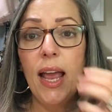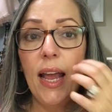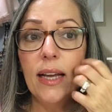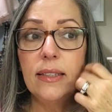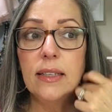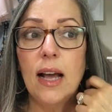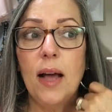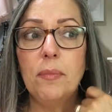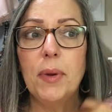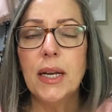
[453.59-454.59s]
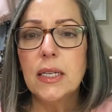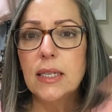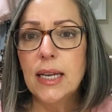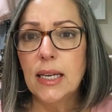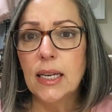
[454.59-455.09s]
And um,
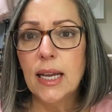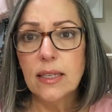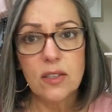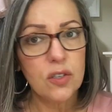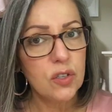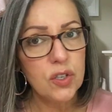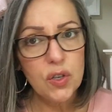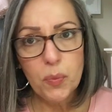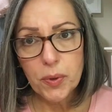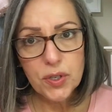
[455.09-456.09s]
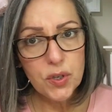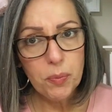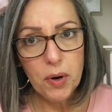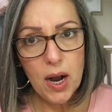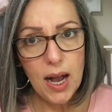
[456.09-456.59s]
because it gets super,
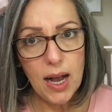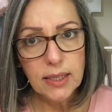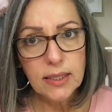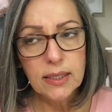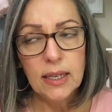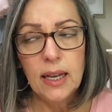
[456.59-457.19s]
super hot,